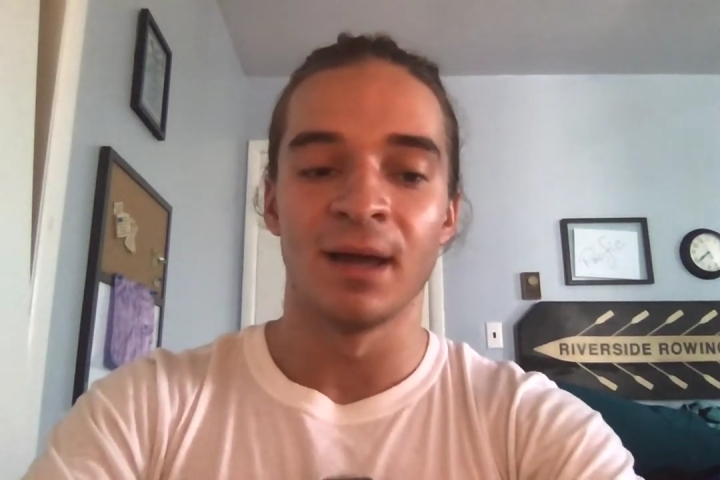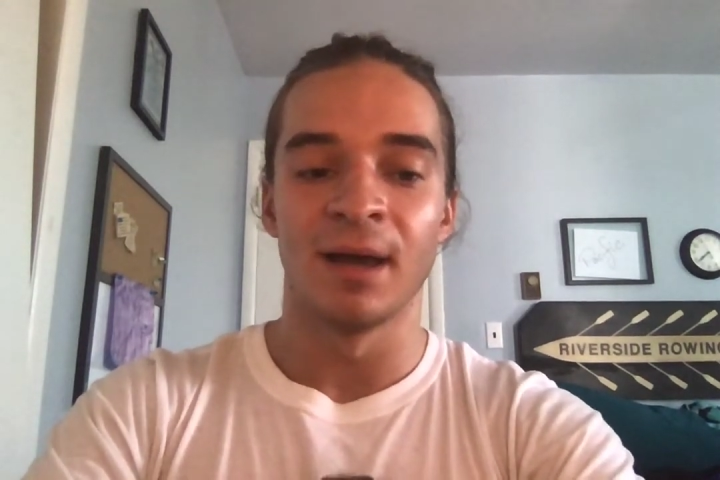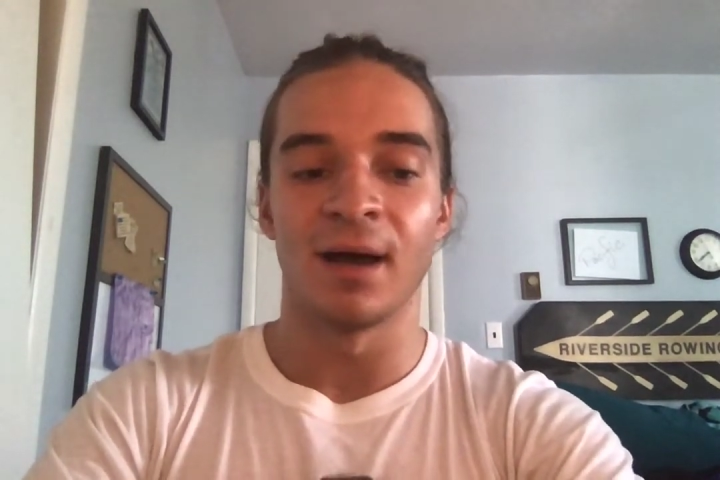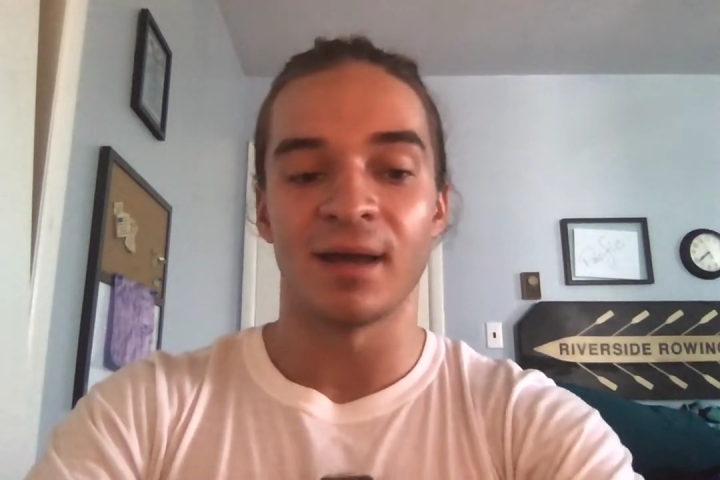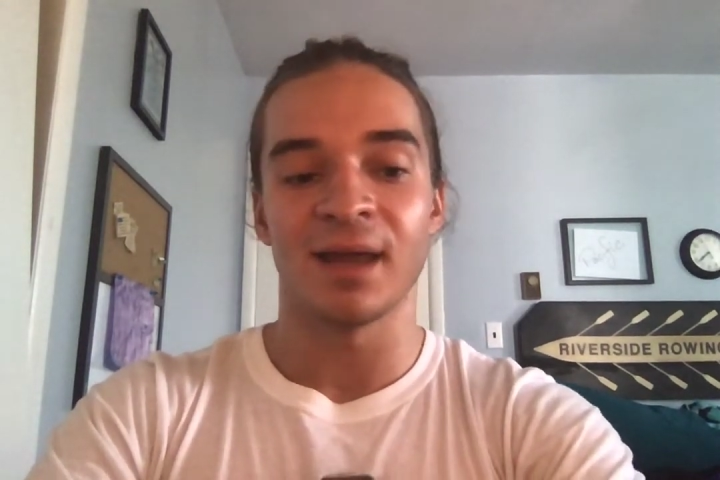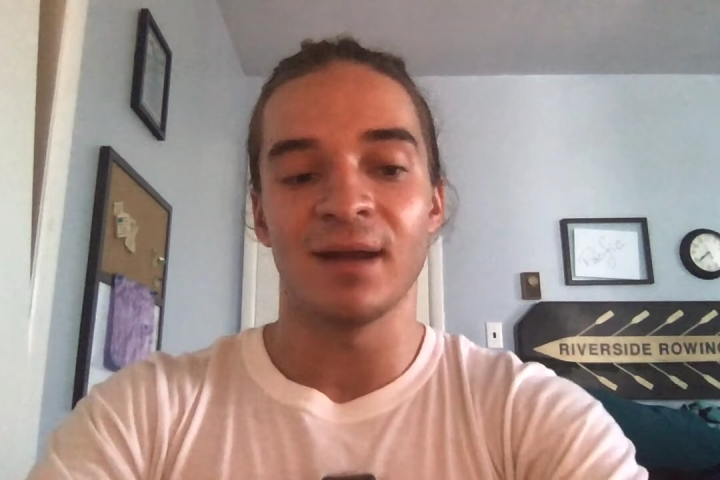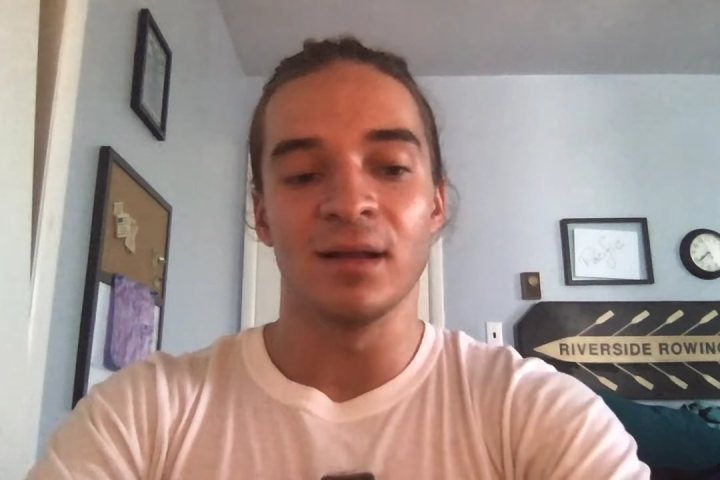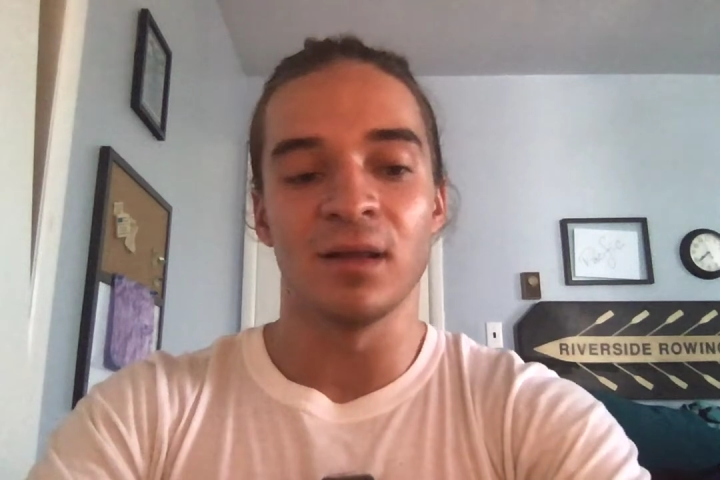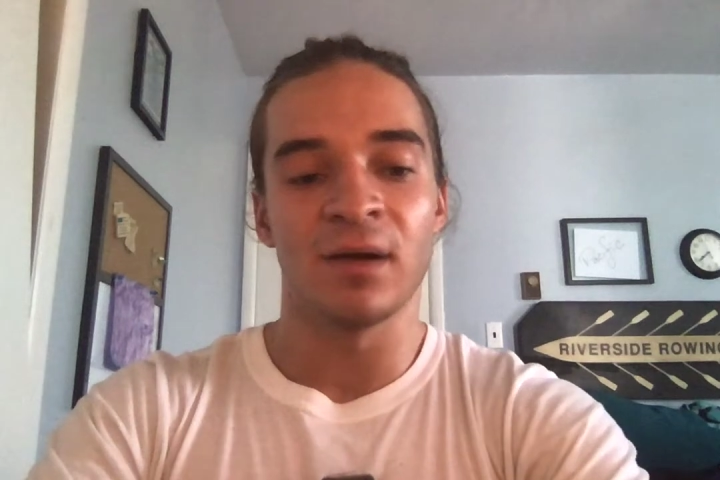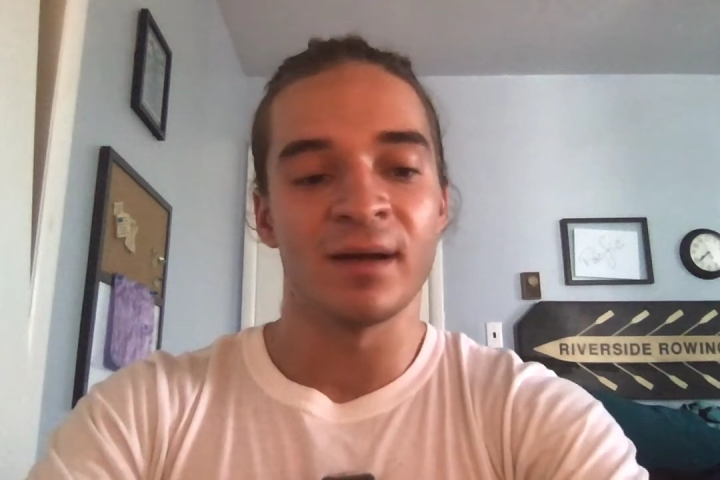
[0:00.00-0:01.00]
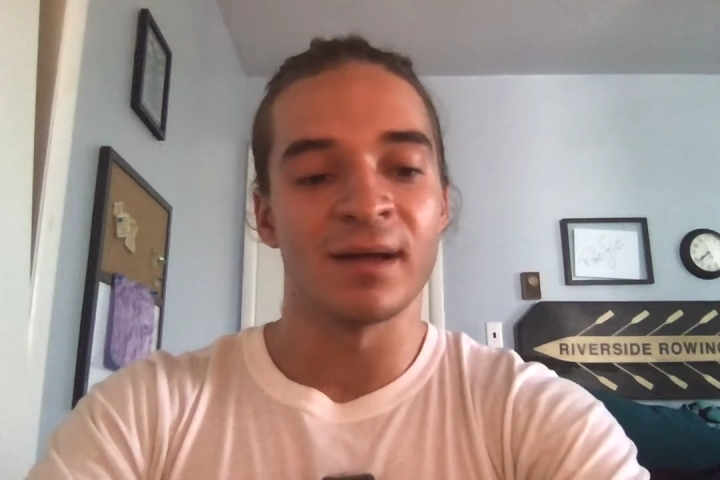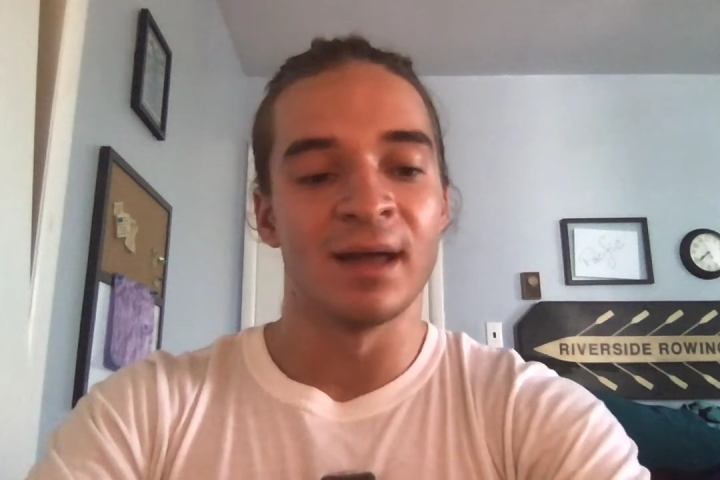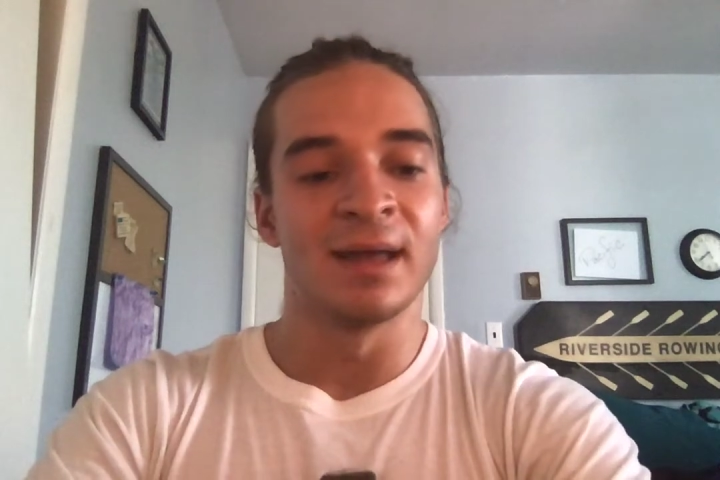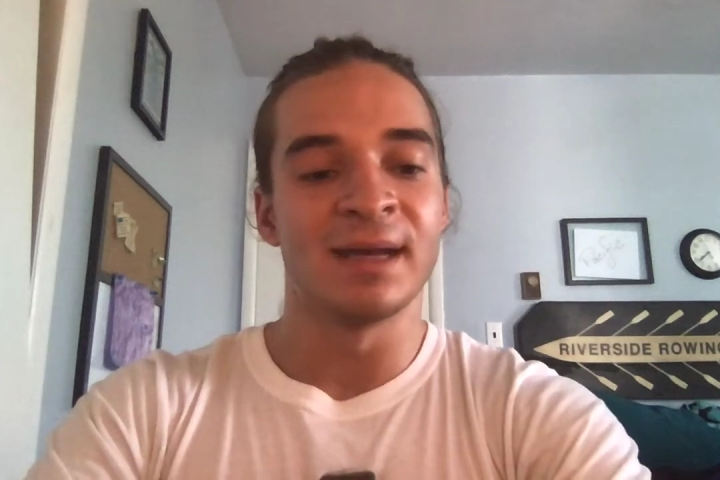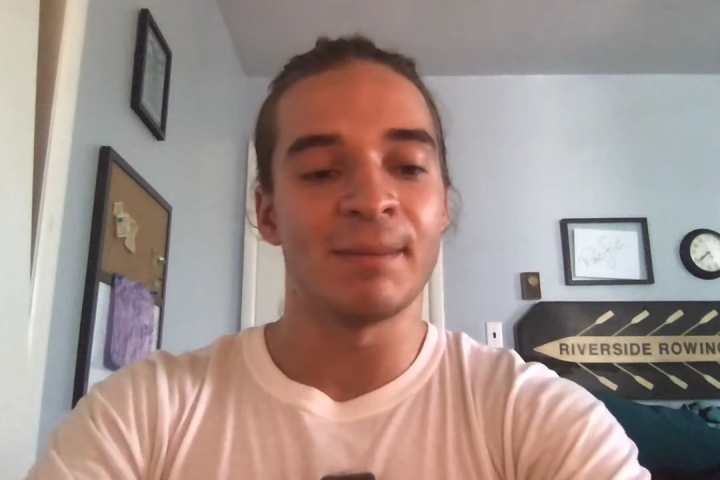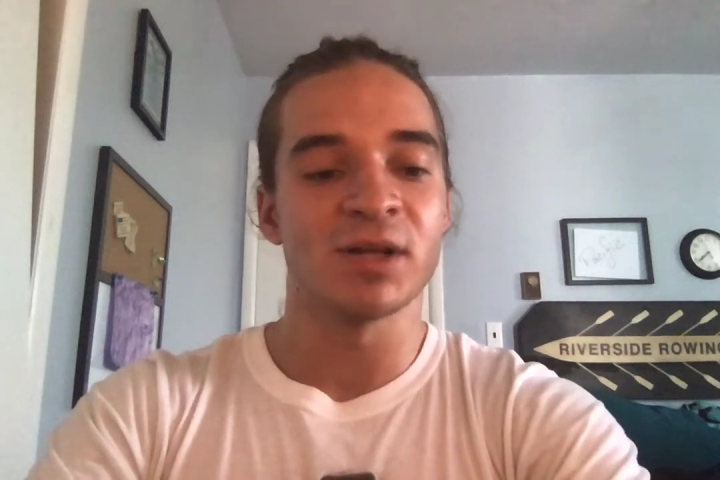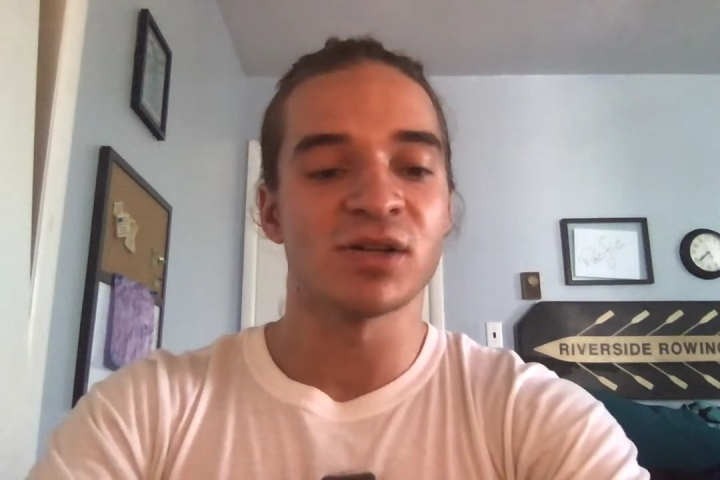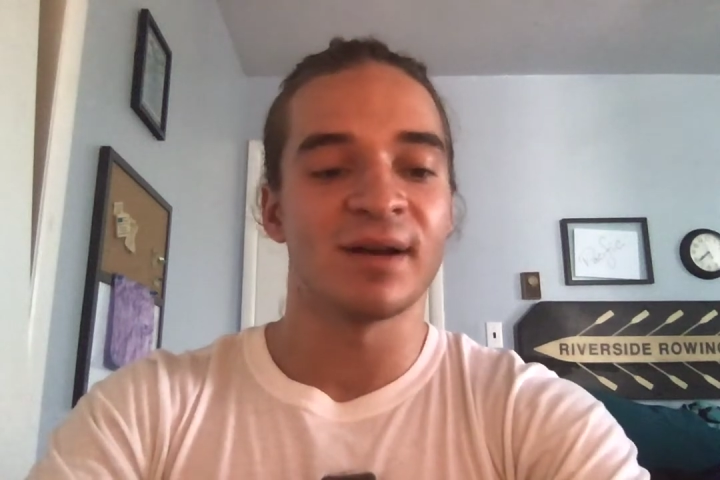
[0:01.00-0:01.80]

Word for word: Uh, Caden Clark, not much